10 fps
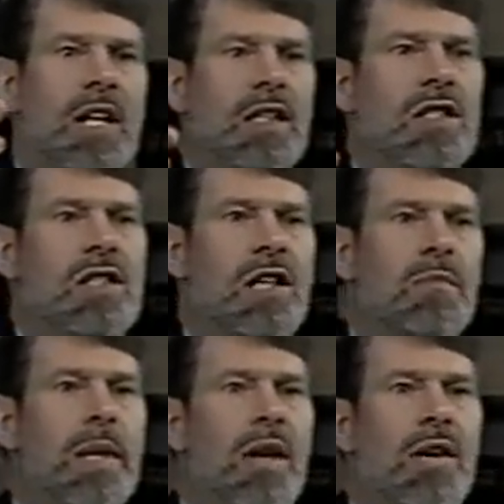It doesn't
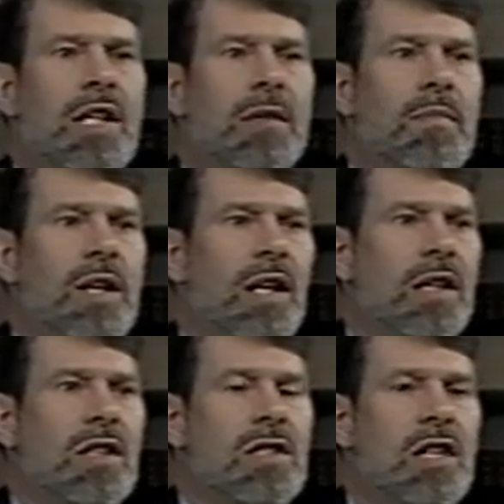get buried. It
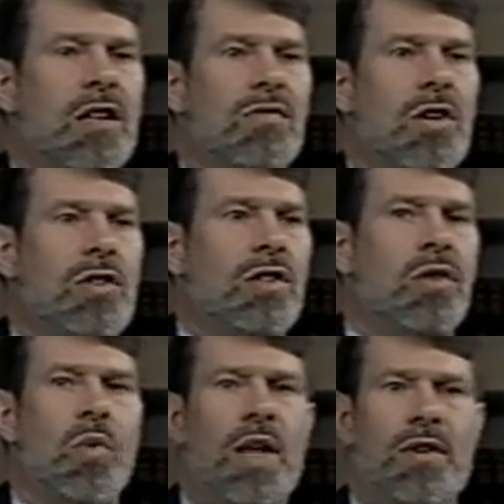doesn't get eroded
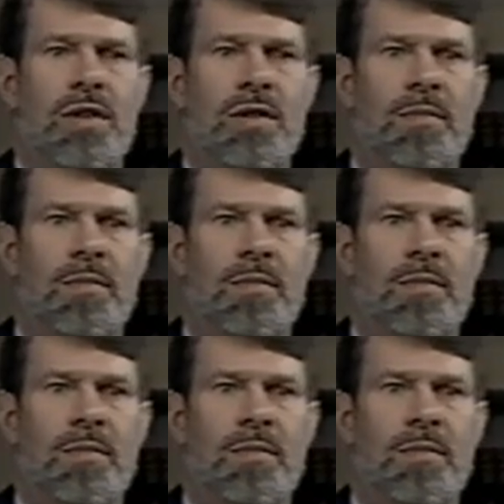or weathered.